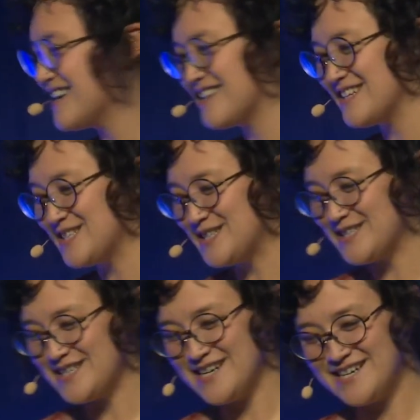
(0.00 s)
think
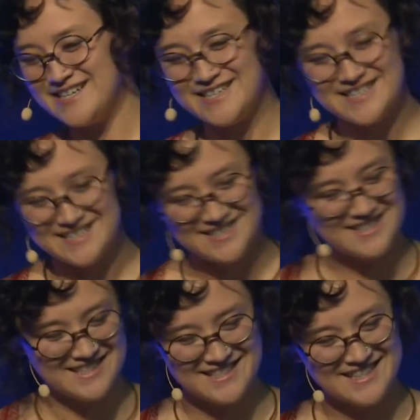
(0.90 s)
I
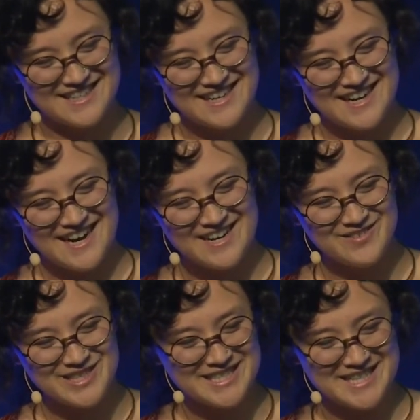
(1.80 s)

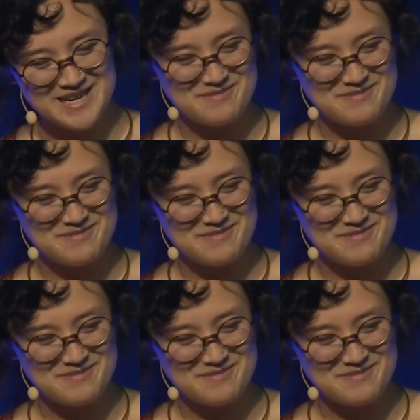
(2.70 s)
really care